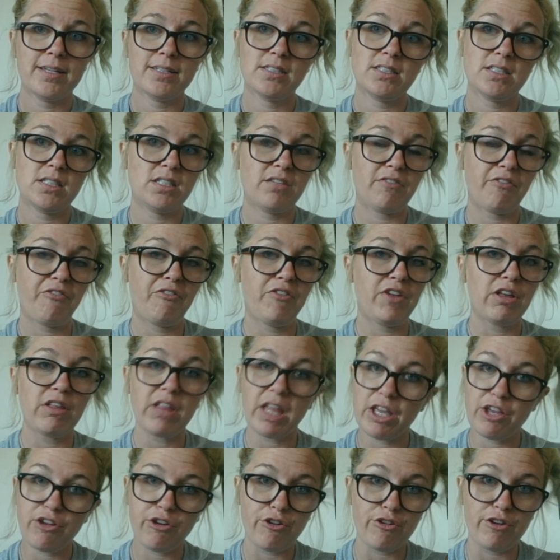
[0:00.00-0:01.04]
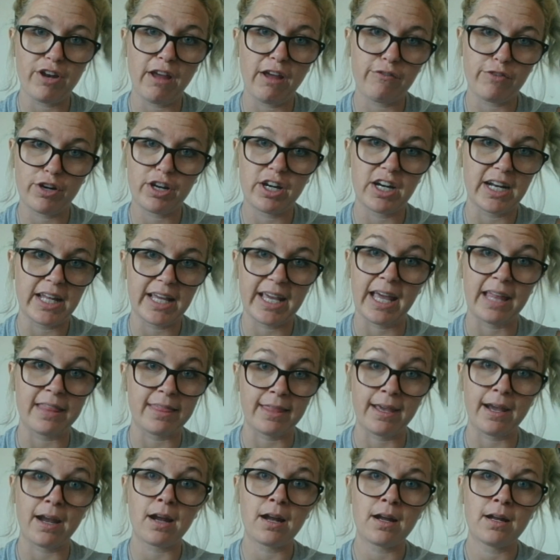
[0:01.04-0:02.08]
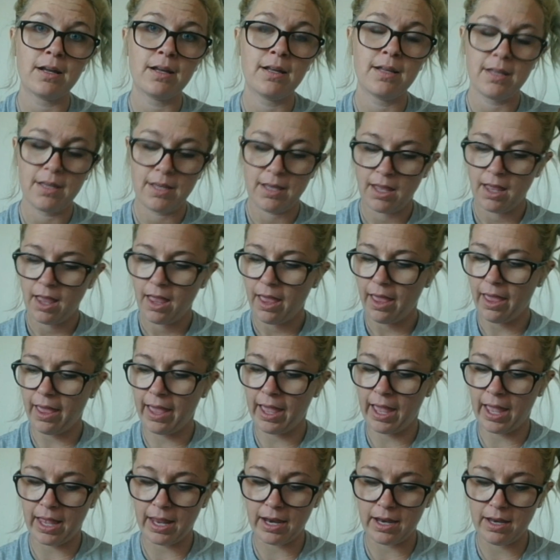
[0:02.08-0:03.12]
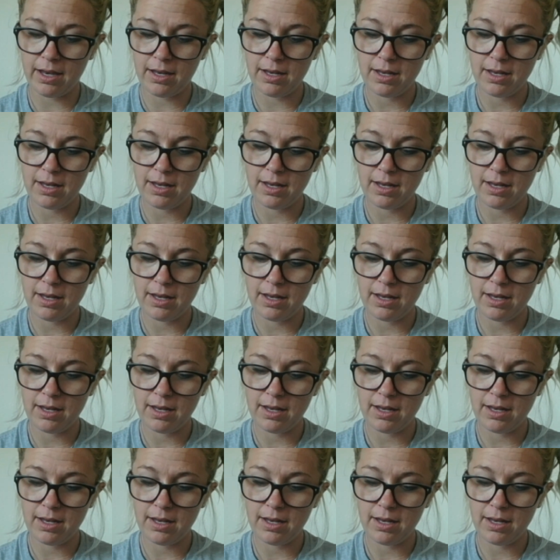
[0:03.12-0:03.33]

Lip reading: to feel like you're never going to get there. And